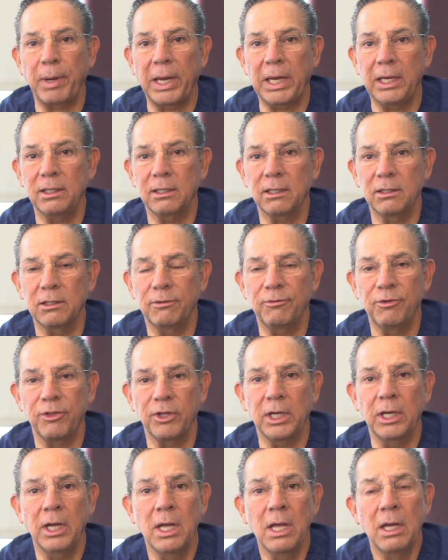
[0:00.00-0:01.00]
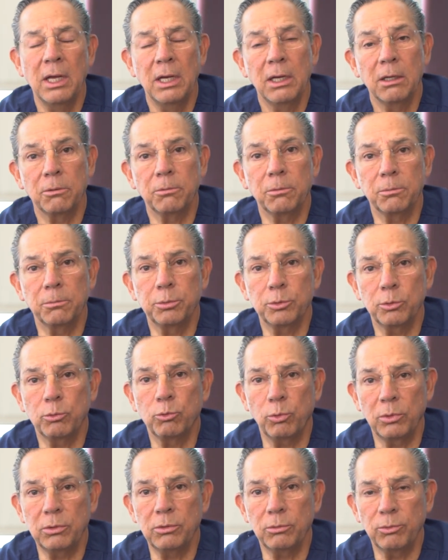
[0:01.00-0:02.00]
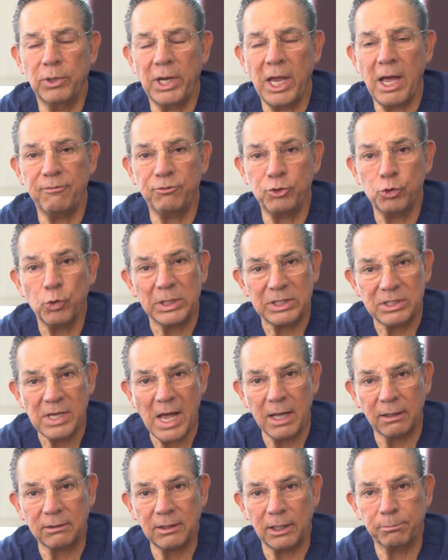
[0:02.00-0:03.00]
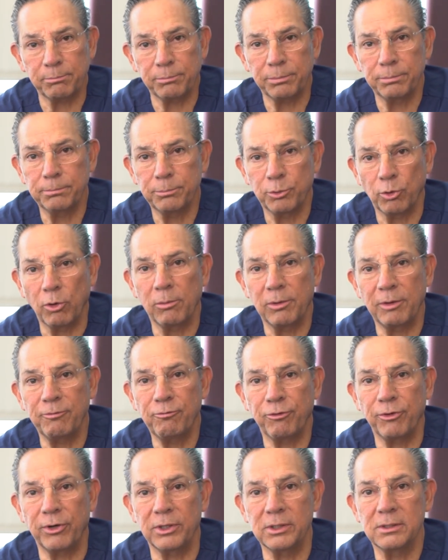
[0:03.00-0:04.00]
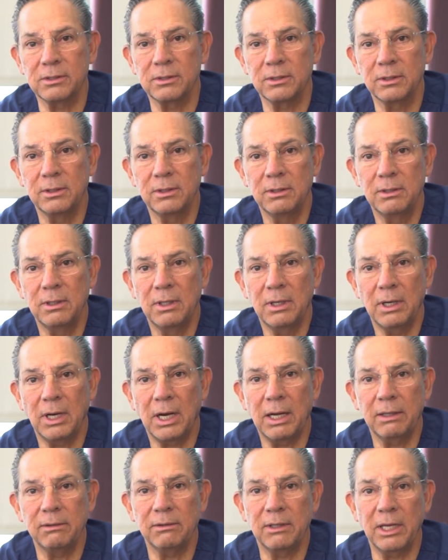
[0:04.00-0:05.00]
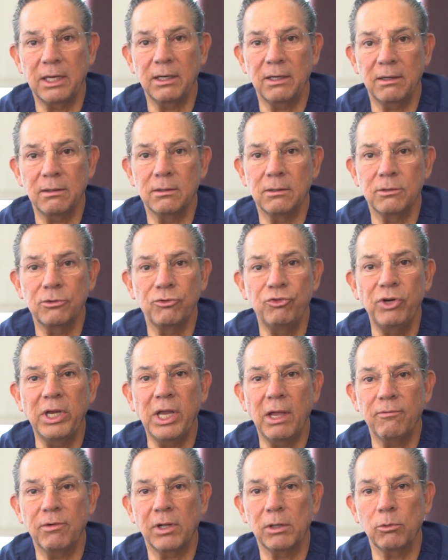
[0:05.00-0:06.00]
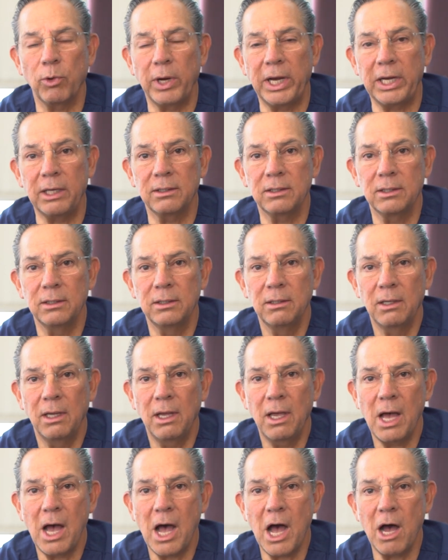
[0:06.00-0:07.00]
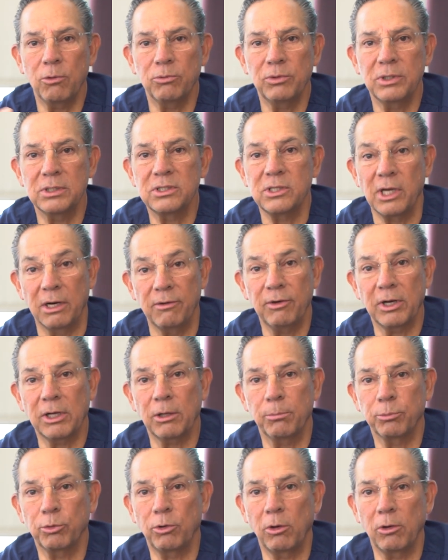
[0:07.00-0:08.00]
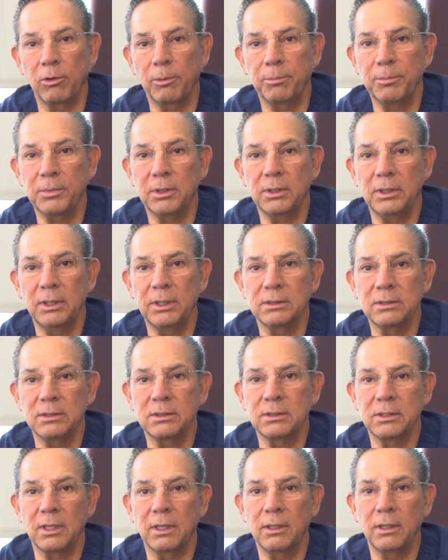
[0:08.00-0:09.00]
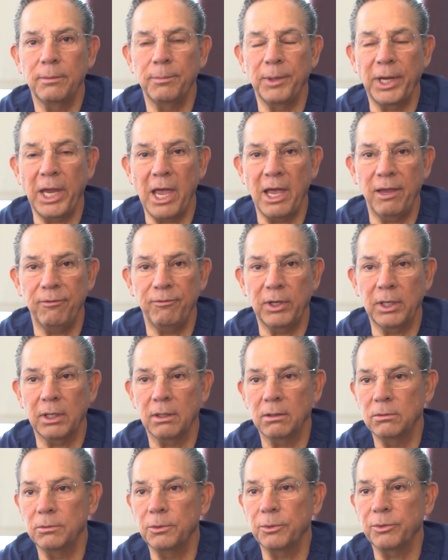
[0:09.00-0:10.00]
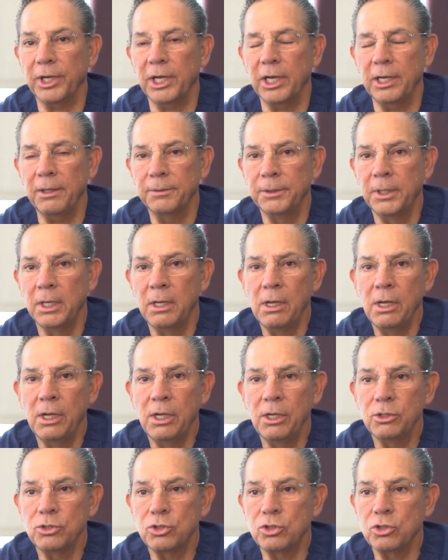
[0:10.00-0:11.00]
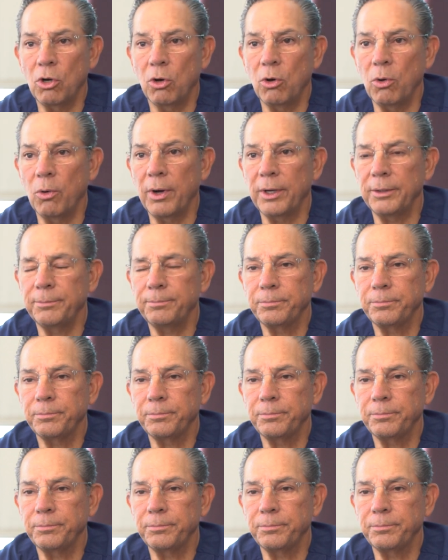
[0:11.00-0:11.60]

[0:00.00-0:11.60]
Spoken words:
pain and everything, we have to attack that problem first and then reevaluate how the cervical problem is behaving, okay? So